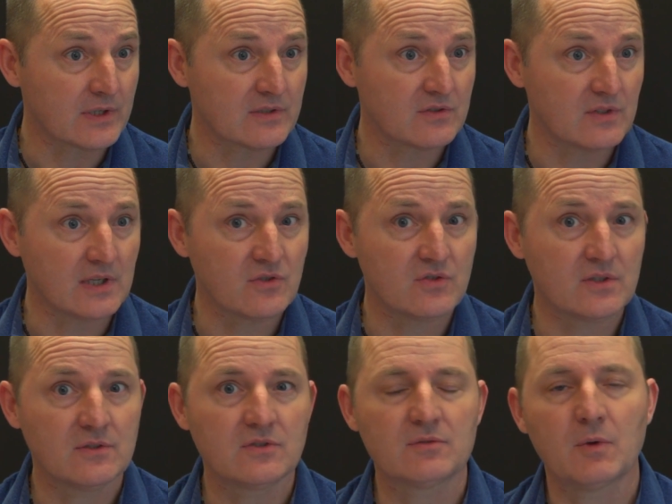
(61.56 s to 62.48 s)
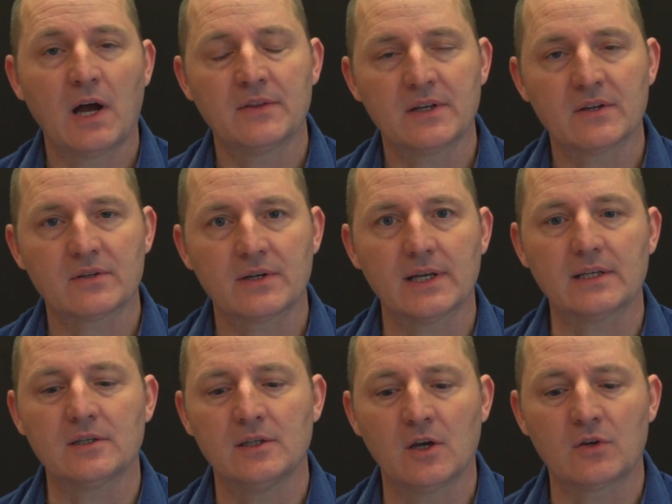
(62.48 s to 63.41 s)
extinctions. On the other
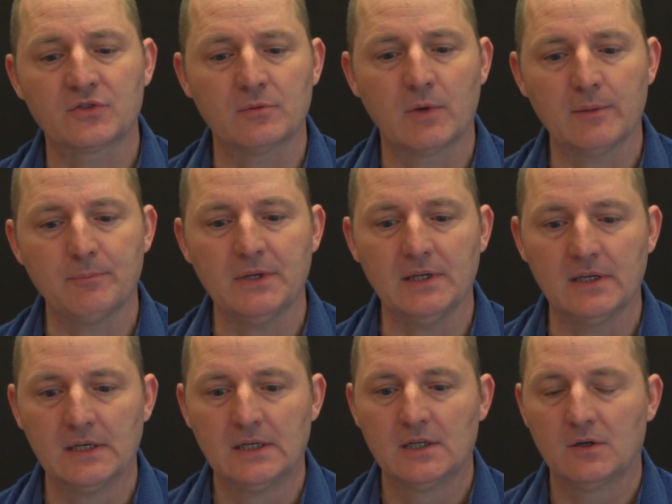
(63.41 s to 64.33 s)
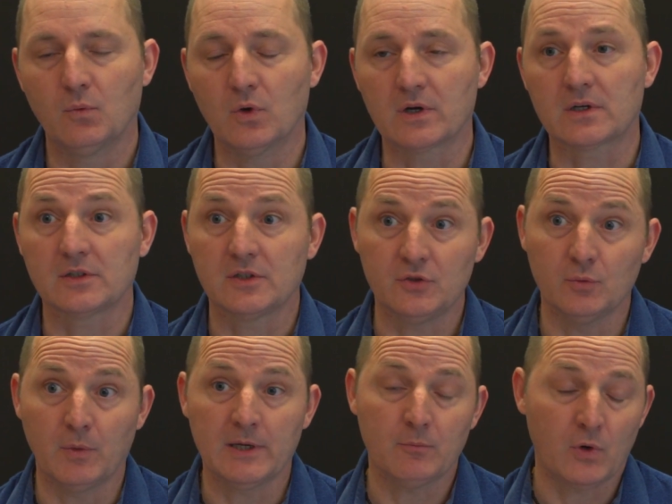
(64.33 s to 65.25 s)
hand, it also might be where you
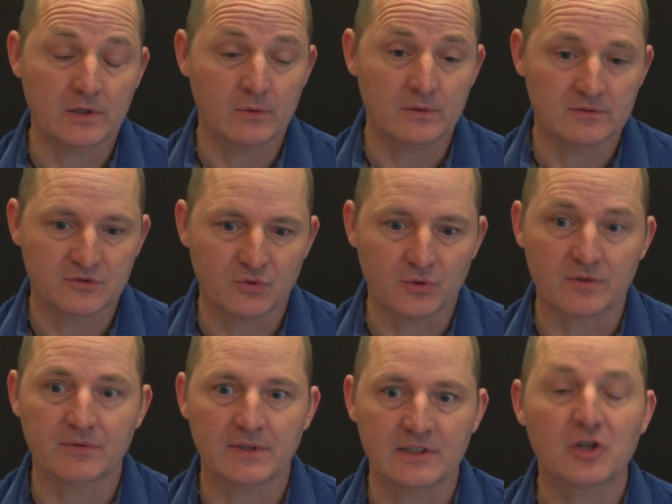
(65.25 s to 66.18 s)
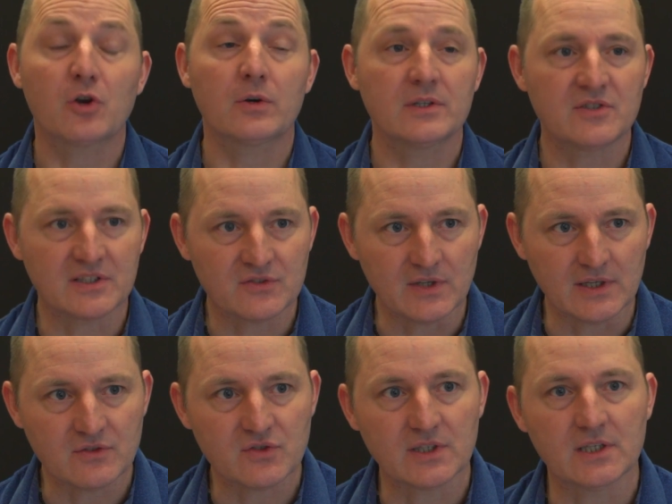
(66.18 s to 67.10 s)
might want to sort of encourage
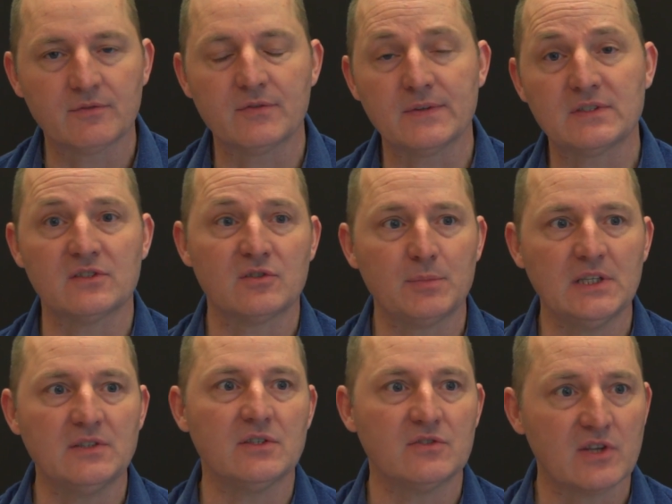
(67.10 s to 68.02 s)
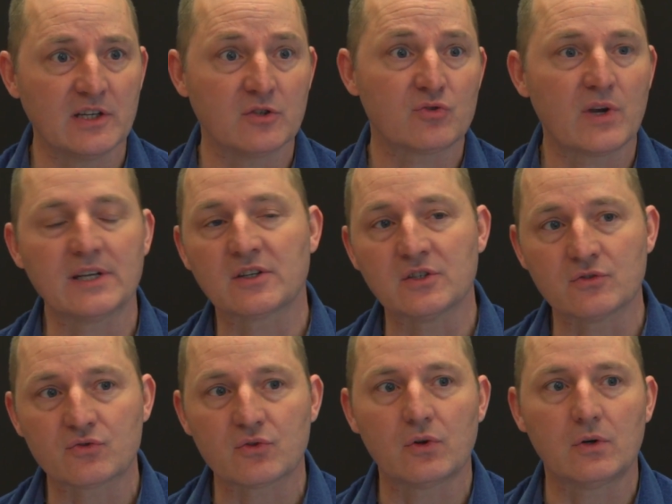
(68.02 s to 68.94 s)
extinction if it's a species that you're trying to
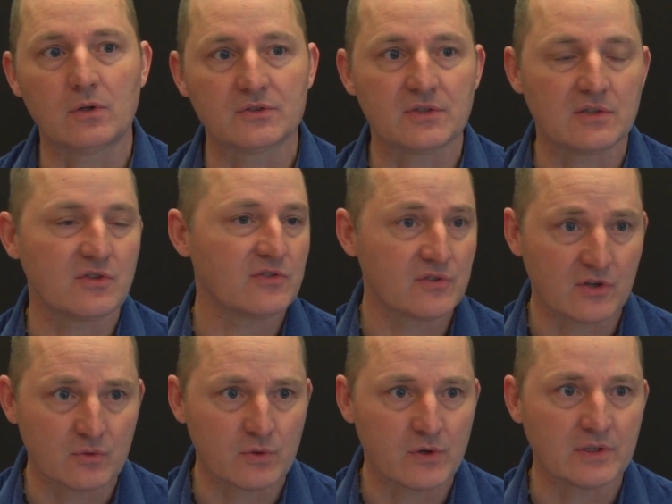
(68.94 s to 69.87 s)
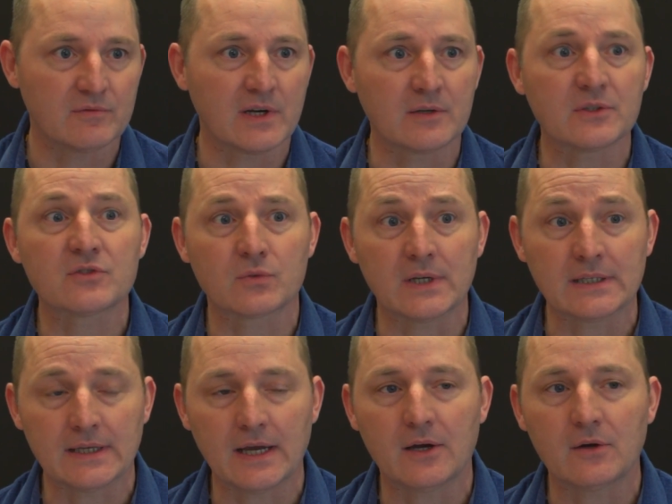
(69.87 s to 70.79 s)
control, such as the coronavirus right
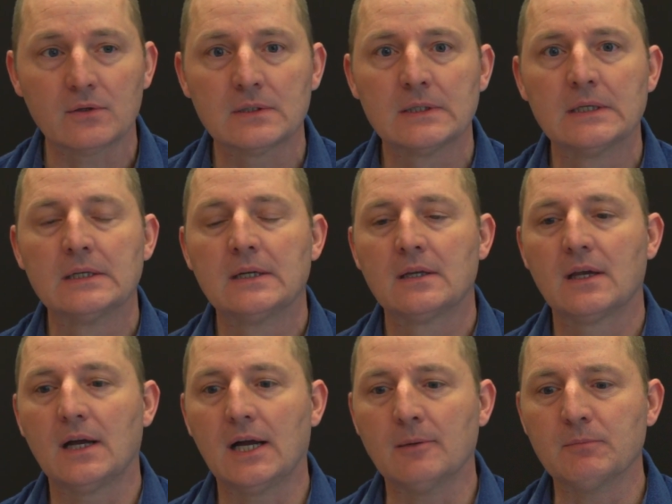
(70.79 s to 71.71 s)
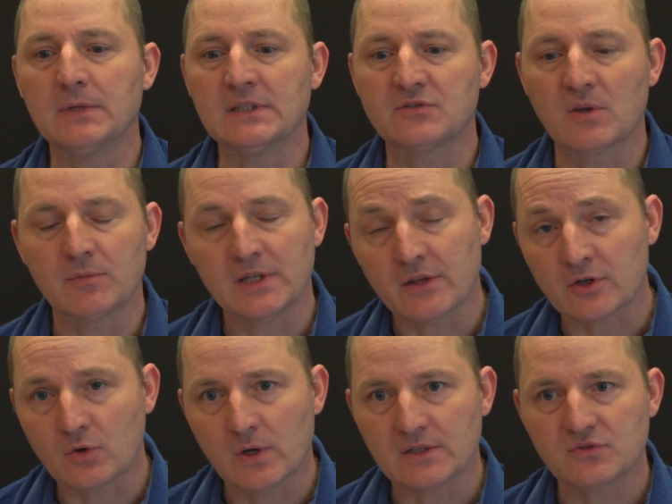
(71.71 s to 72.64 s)
now. And some of the other
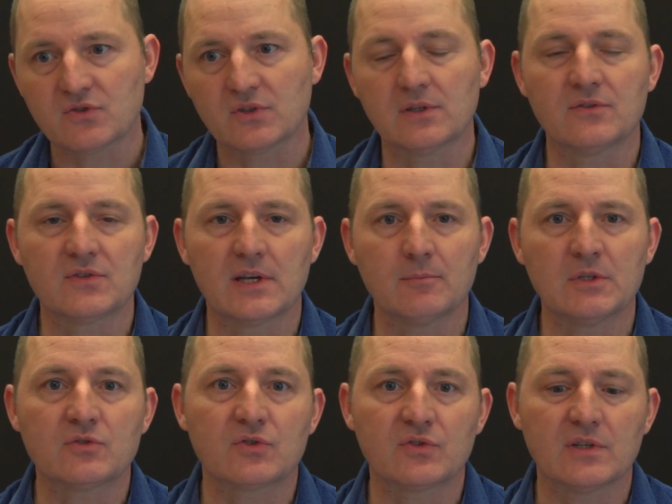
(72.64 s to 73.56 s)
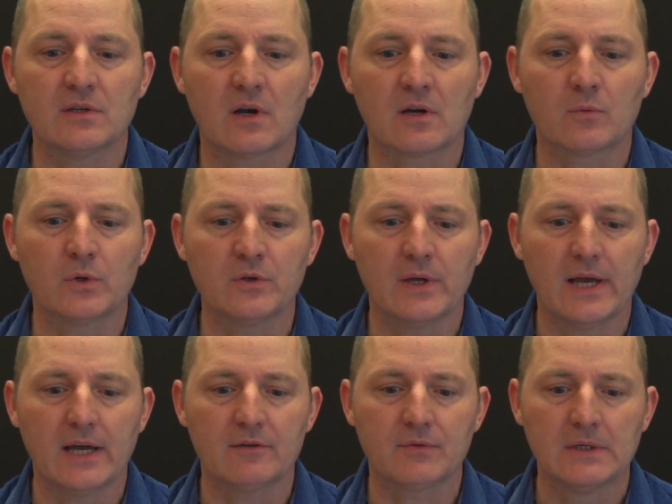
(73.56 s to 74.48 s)
questions that I'm interested in are when you
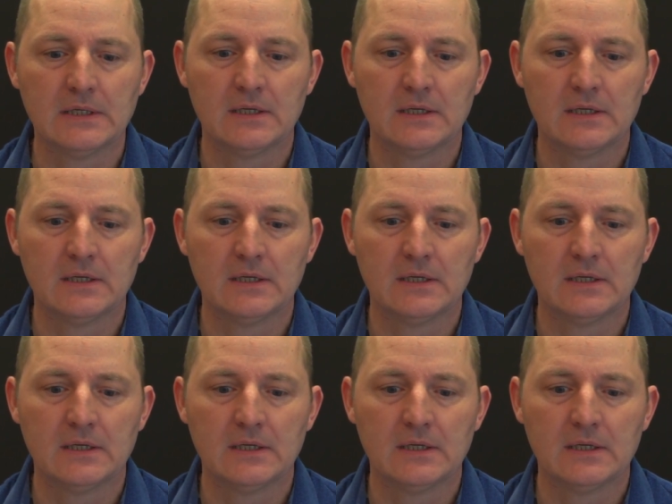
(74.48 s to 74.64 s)
have